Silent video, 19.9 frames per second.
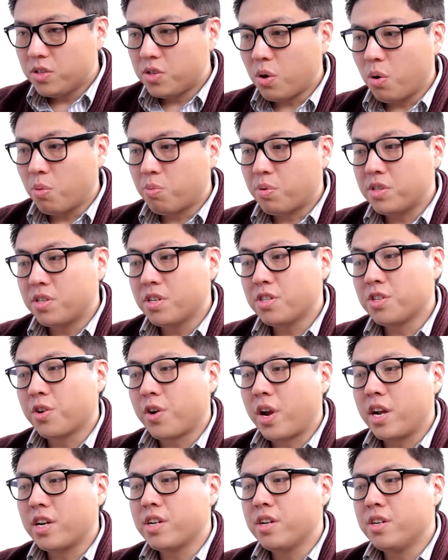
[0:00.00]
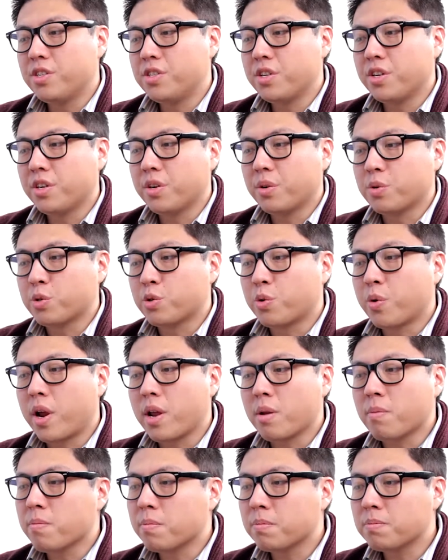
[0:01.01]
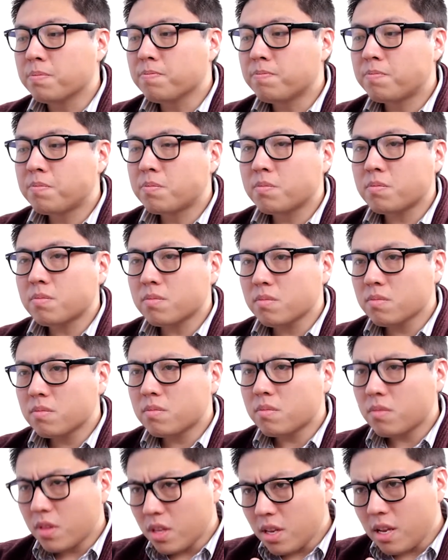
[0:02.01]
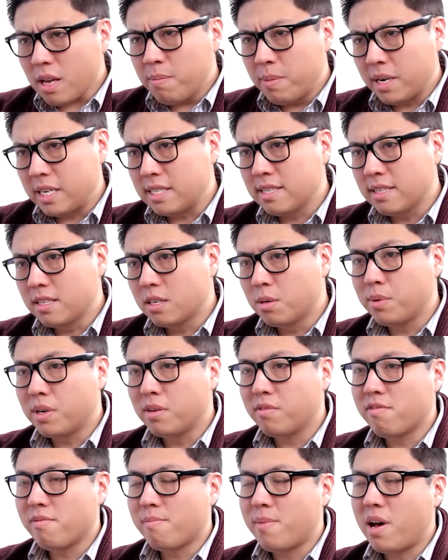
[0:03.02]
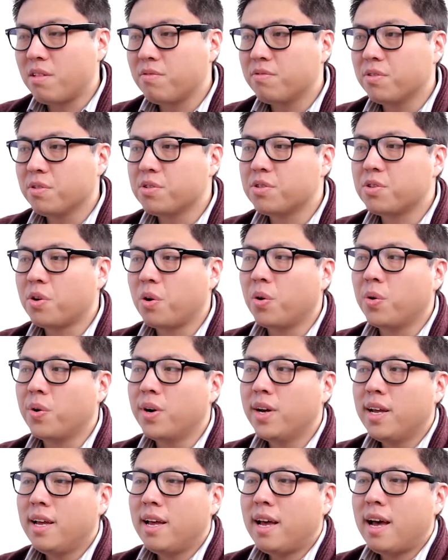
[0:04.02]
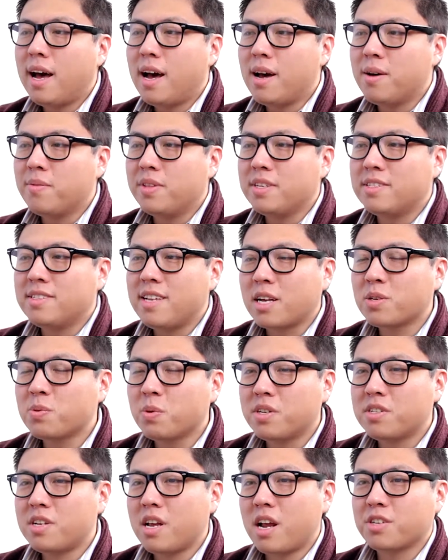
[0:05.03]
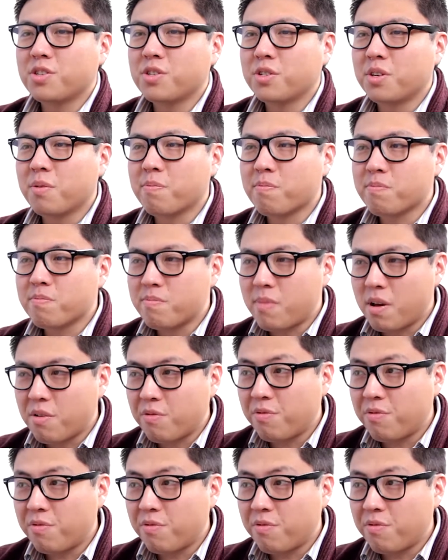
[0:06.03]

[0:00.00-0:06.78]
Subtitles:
So precision granular engineering was great, but it's a little bit of a mouthful. So this next one is actually my